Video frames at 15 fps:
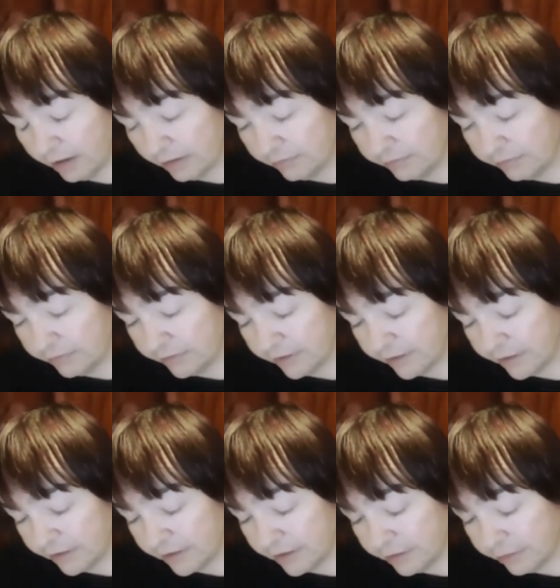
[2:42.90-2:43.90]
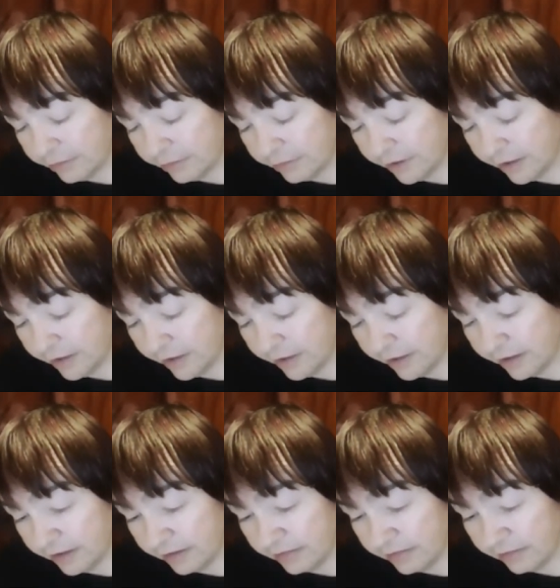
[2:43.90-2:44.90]
I was thinking,
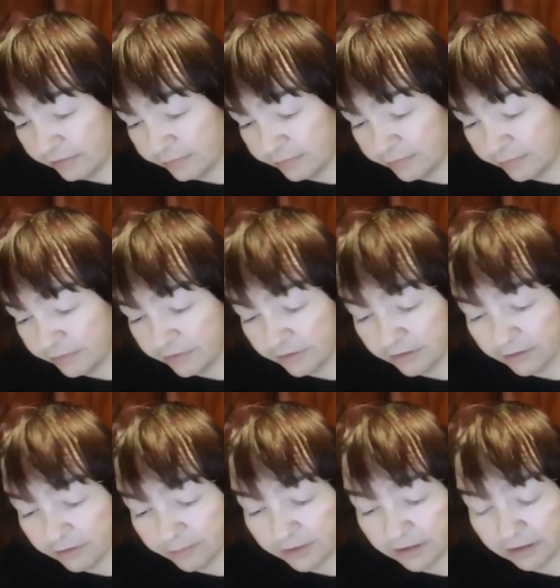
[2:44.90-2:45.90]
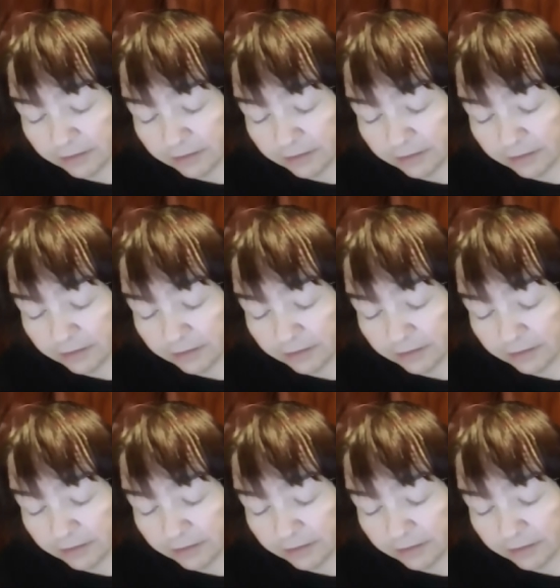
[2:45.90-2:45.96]
okay, this one's going to be